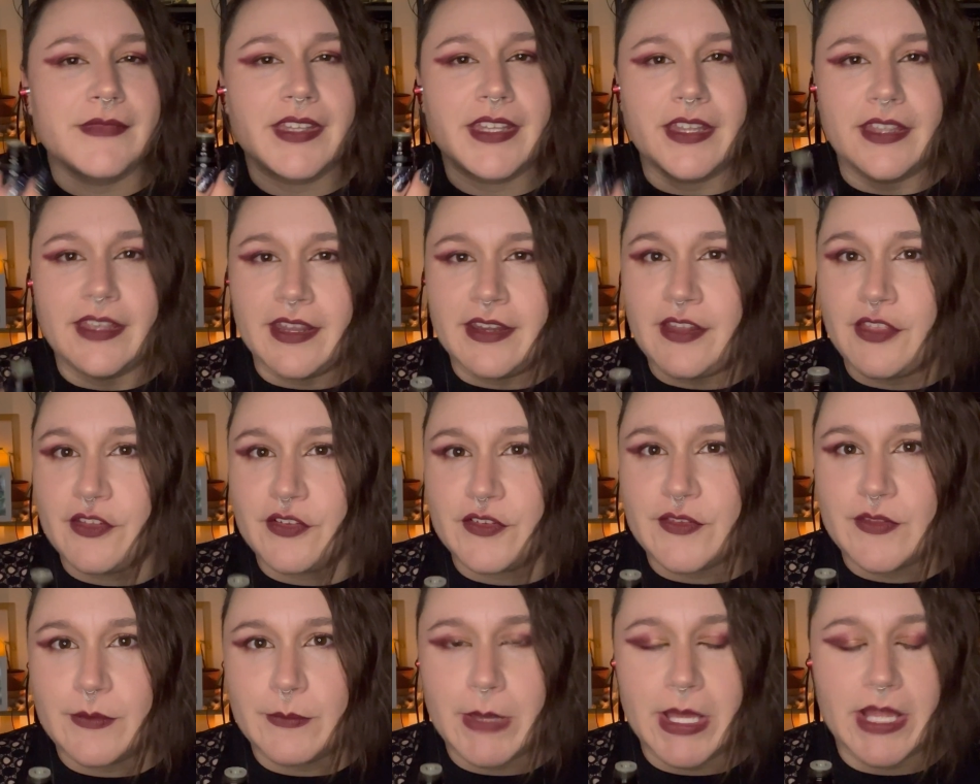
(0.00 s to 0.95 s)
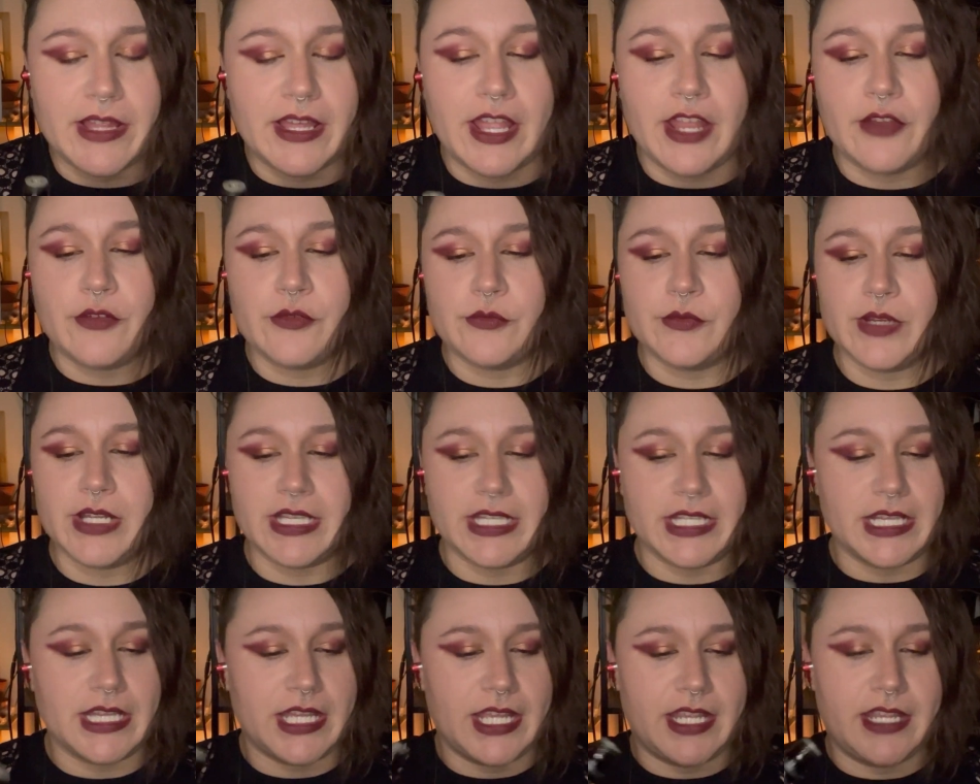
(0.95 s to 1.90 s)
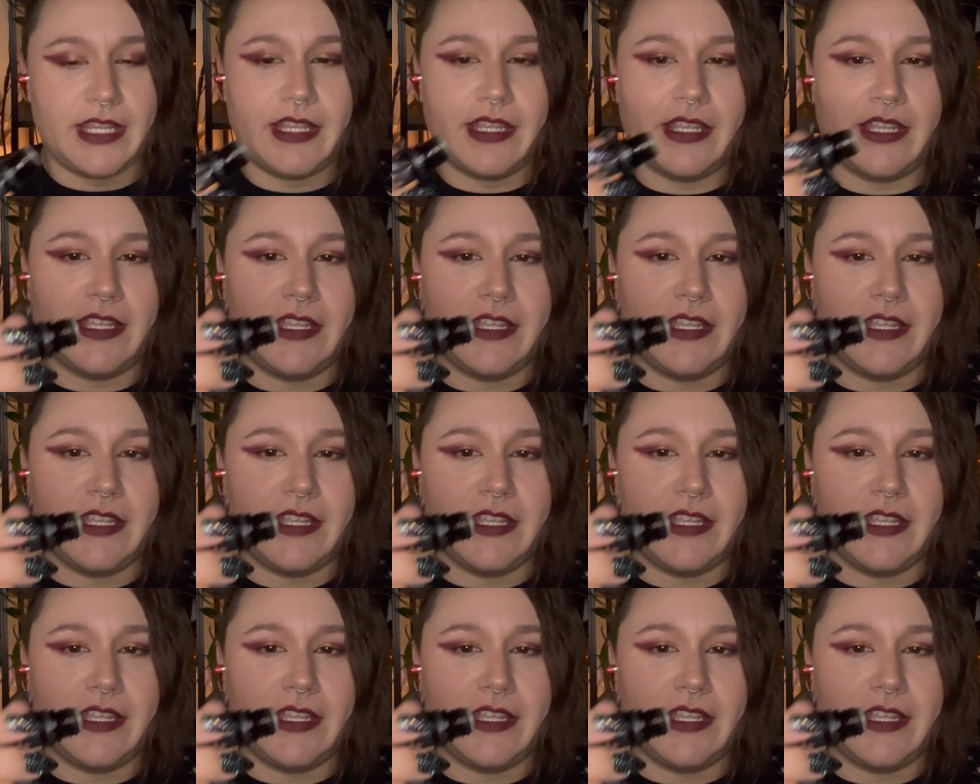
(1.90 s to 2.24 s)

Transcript: Another smell I really like.